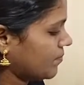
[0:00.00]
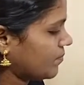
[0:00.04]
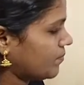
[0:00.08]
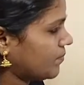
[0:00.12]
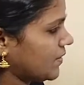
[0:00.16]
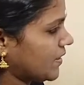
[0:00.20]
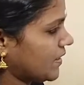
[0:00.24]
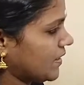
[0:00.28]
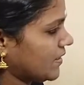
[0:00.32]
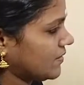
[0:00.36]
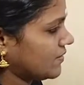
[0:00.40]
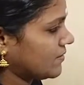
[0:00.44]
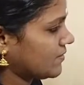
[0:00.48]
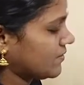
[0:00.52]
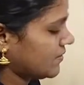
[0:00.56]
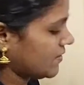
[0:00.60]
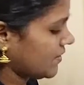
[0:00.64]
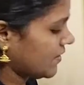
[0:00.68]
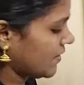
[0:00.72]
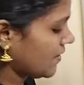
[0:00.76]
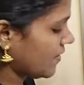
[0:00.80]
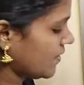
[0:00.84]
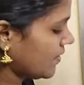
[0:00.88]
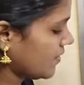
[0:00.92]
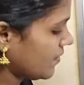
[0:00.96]
B
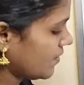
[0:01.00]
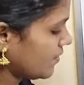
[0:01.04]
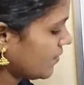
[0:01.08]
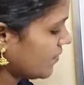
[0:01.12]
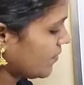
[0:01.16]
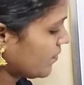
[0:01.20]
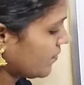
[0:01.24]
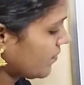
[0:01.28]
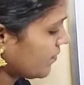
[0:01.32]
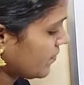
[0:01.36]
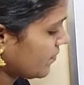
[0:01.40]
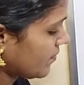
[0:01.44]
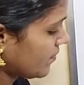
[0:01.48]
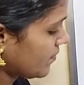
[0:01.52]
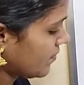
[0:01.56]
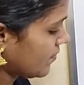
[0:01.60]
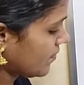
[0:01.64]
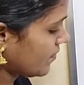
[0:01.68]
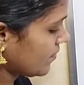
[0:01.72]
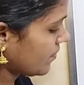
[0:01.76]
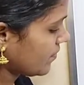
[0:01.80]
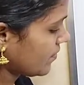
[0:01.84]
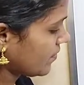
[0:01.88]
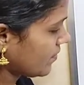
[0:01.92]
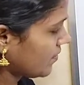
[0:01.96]
C,
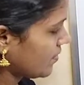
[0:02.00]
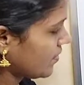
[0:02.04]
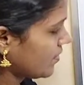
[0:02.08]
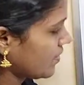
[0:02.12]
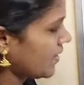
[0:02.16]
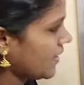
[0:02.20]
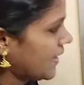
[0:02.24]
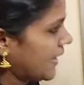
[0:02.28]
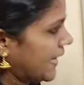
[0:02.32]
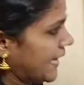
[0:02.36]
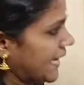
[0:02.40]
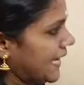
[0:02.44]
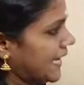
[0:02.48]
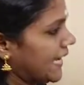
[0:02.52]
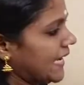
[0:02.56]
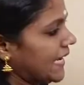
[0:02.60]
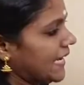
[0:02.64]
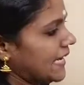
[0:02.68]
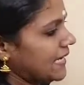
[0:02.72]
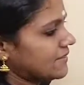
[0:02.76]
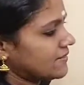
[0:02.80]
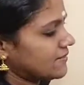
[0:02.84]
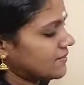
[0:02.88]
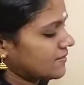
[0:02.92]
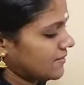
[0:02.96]

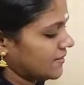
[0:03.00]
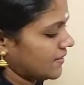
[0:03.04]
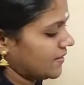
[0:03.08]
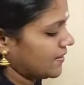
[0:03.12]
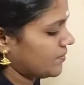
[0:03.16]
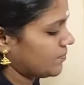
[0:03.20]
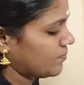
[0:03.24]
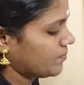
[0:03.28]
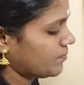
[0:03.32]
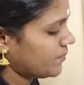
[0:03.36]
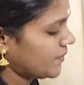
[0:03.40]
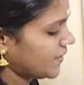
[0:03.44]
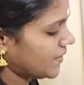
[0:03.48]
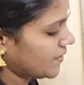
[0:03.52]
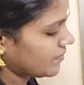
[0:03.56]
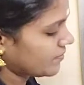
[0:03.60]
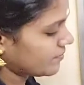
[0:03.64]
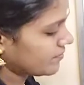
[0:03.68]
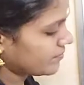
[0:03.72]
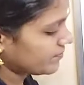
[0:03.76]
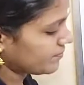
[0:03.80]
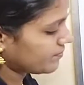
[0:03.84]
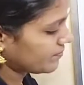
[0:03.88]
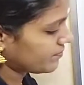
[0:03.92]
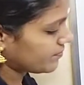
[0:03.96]
A C B.